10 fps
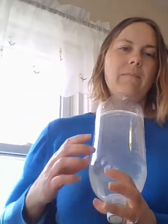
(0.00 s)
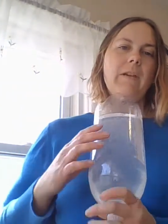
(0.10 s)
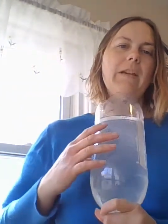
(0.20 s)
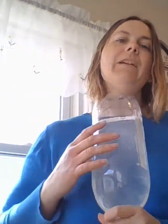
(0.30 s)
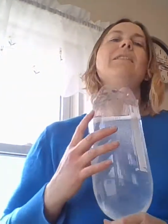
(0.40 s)

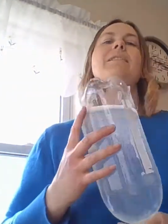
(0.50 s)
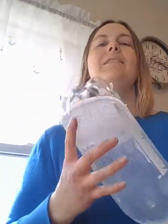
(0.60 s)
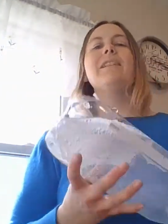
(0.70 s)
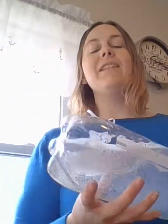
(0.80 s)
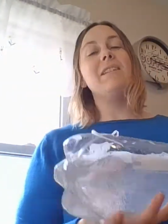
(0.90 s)
Right here.
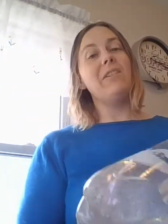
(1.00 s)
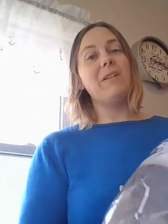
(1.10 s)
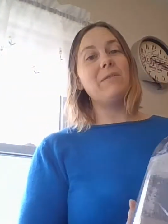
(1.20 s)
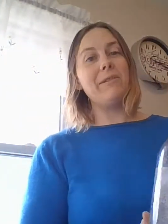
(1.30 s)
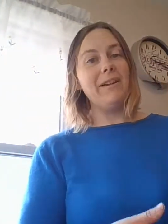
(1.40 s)
And then you
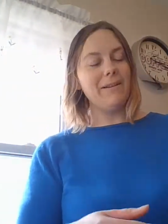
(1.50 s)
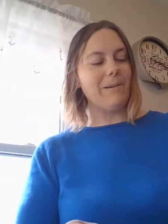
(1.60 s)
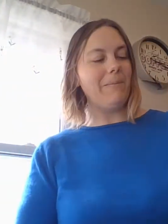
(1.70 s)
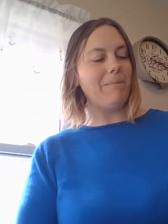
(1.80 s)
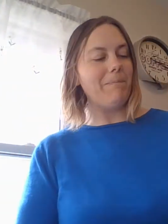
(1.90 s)
have a
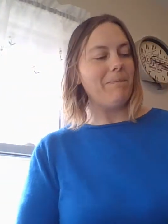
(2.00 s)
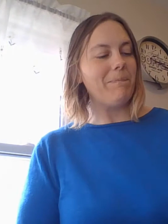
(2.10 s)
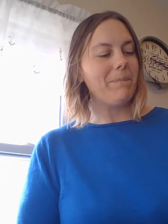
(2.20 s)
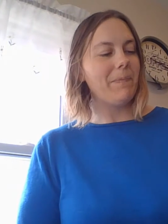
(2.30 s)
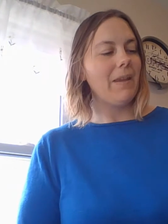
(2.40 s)
tornado.
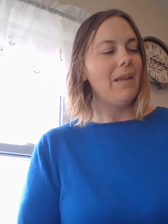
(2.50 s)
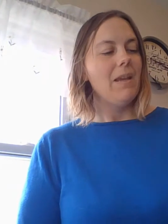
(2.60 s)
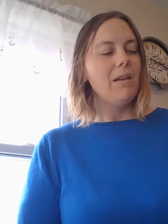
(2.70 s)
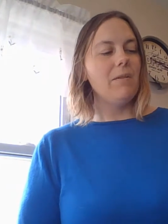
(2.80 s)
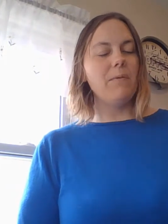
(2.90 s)

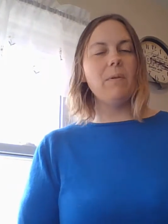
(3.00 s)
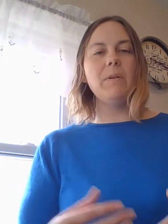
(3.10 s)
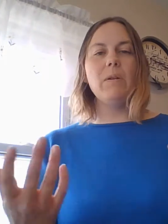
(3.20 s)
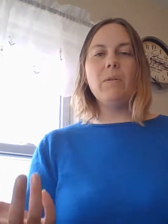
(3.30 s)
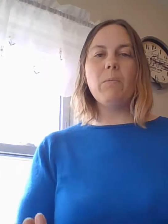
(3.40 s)
Now, if you
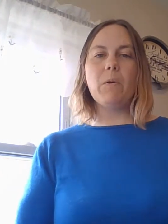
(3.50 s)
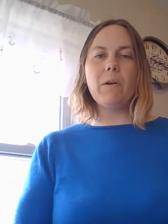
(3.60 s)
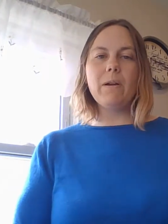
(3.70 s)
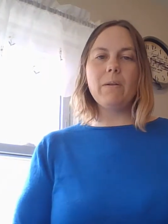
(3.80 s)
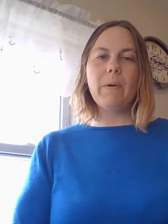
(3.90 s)
want to know
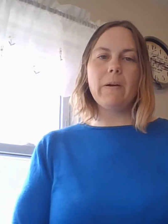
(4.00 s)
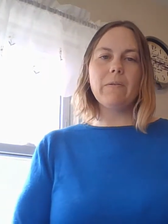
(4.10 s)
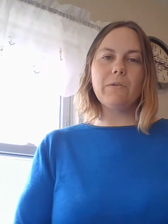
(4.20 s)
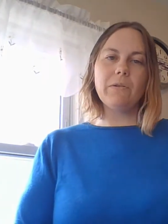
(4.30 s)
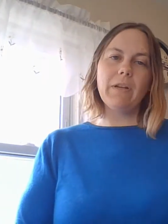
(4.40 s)
more
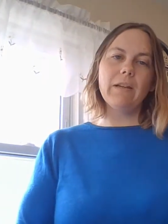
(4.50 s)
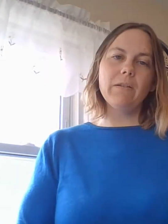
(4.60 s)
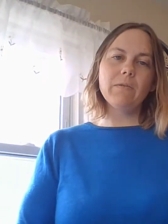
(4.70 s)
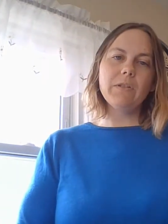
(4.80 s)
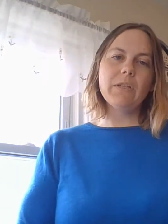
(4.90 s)
about
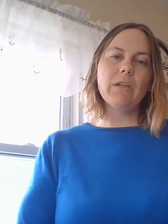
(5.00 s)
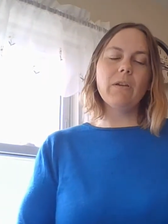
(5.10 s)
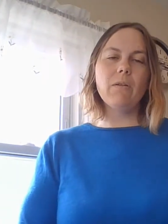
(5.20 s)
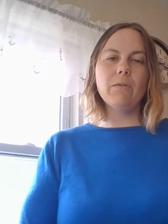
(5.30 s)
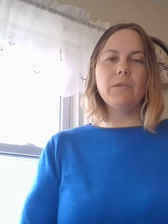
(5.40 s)
tornadoes, you can
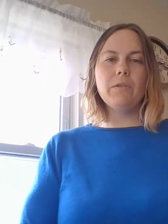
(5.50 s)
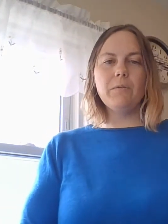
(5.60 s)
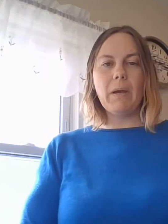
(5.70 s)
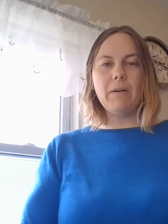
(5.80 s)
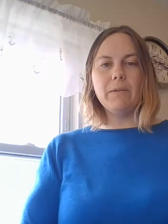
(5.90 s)
go
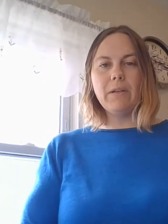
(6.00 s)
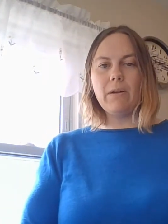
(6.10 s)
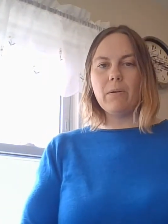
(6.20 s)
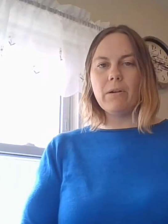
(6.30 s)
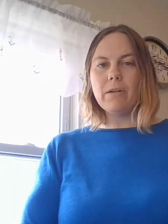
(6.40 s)
to
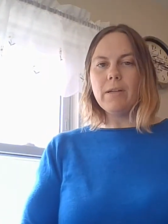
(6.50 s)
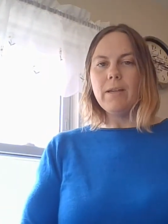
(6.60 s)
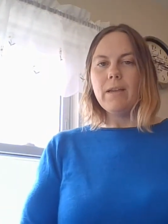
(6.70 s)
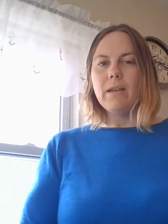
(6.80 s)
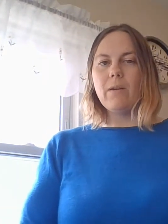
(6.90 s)
mel.org,
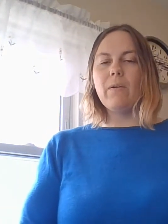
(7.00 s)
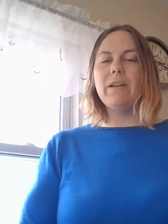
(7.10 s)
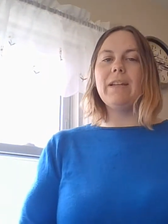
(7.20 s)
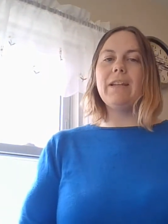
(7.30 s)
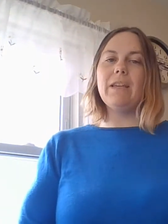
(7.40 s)
go
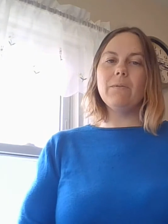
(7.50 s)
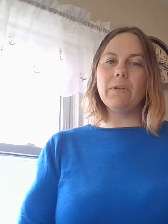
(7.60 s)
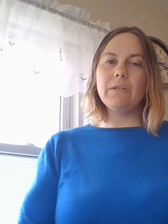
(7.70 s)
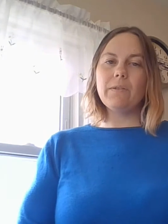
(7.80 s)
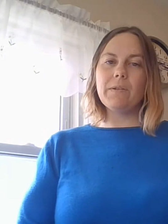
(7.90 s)
on
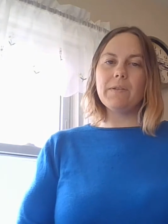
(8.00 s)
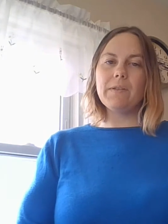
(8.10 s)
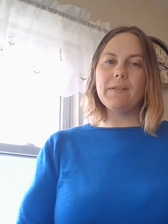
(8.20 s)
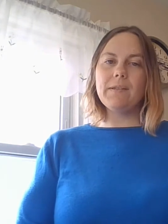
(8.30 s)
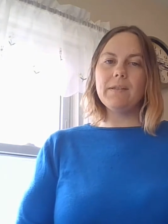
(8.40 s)

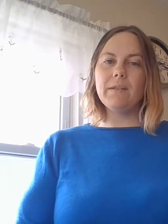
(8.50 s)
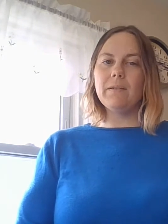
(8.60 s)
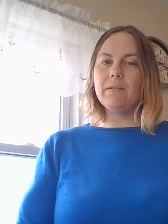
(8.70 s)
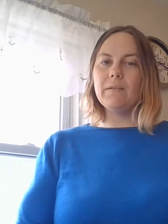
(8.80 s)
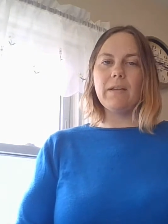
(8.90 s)
e-resources
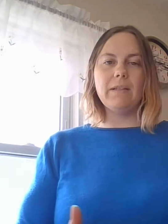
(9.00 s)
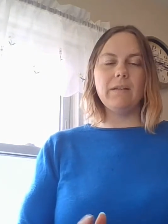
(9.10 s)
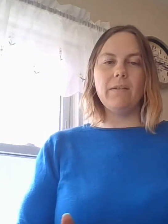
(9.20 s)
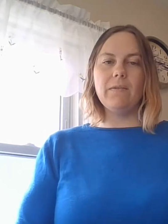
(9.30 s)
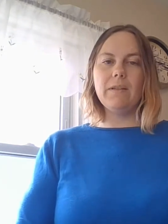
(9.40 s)
and select
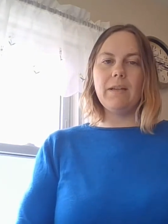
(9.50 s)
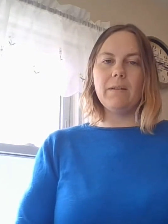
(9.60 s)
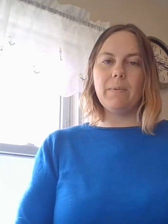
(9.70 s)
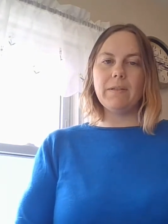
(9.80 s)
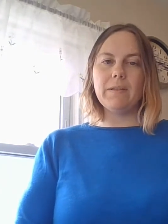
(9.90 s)
any of the
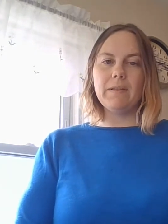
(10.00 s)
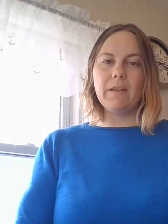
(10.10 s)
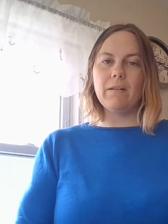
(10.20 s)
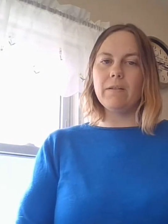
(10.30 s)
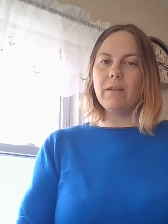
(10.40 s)
databases
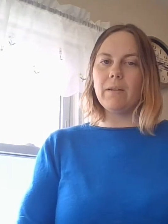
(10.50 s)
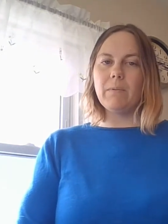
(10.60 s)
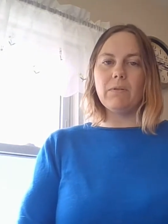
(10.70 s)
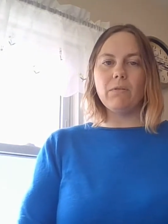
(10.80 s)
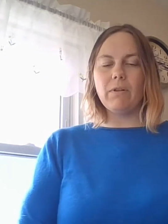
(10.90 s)
there and
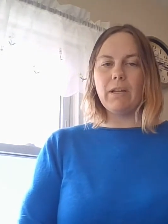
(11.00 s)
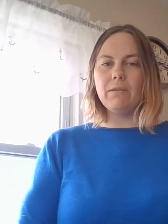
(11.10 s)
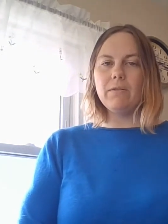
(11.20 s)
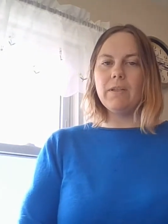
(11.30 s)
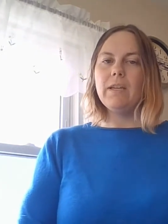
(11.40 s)
type in
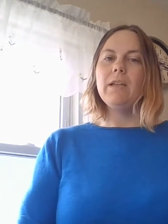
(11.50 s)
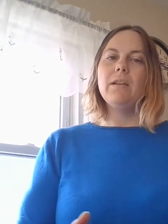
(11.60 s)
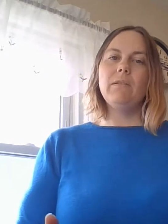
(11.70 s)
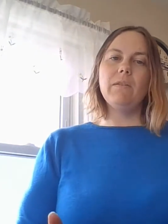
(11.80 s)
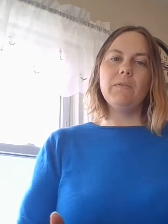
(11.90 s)
tornadoes,
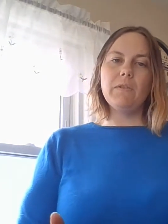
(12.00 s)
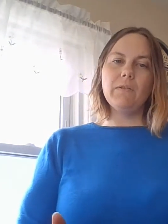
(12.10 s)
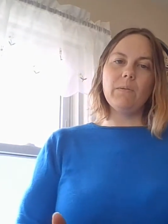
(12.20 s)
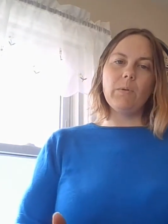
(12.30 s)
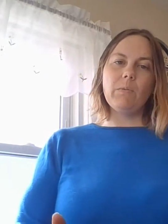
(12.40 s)
and it gives you
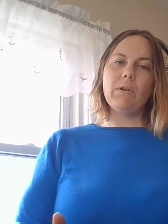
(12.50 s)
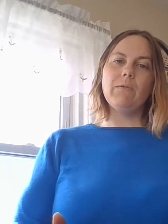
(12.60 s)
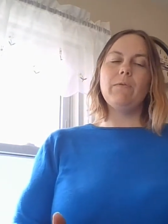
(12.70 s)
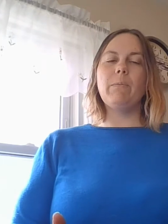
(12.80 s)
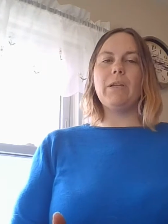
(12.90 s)
a little bit more
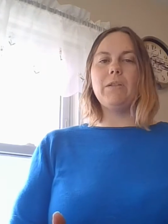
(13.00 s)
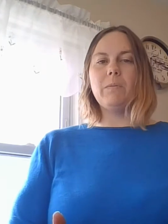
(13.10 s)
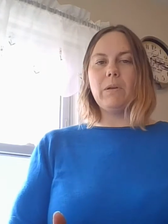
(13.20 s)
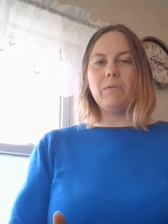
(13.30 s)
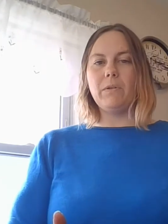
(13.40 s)

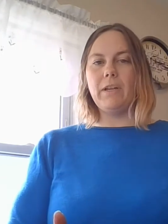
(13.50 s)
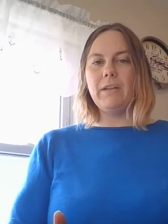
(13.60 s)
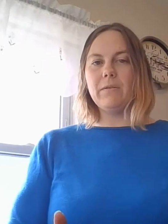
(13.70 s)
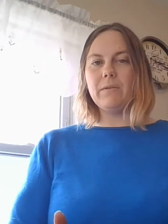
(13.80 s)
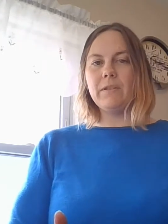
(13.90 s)
information about
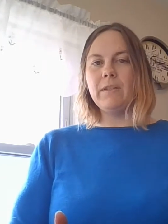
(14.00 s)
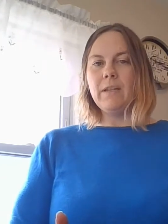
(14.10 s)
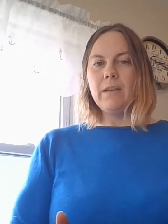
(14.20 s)
tornadoes.